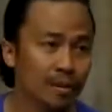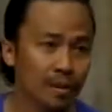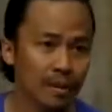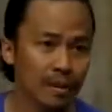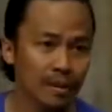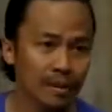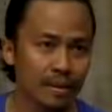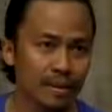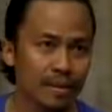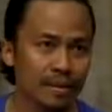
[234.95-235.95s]
and
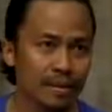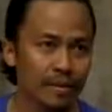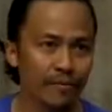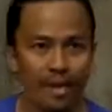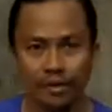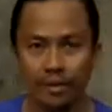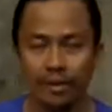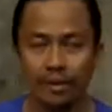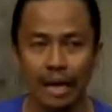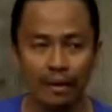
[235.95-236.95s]
it's
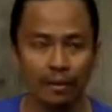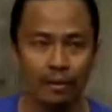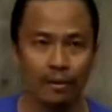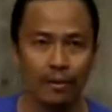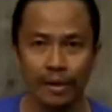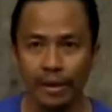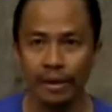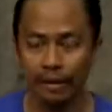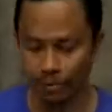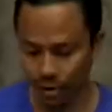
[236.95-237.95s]
eventually like a
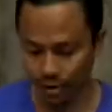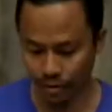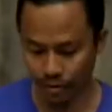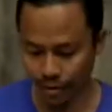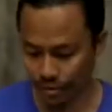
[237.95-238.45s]
one-day workshop.